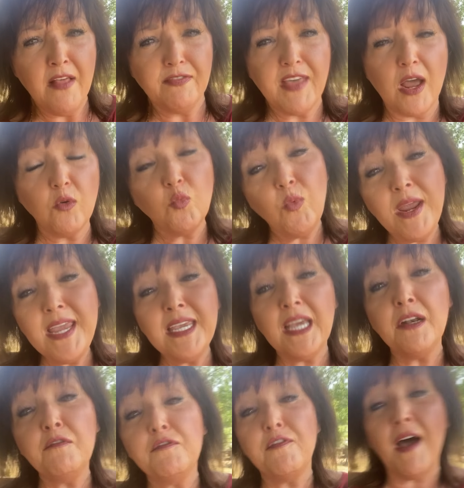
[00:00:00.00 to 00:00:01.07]
that we
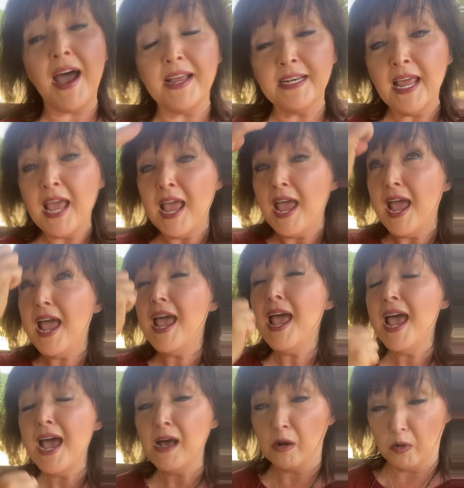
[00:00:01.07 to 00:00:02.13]
can find
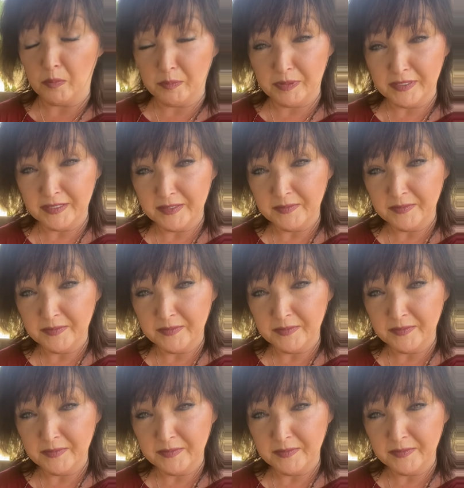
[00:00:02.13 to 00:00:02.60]
help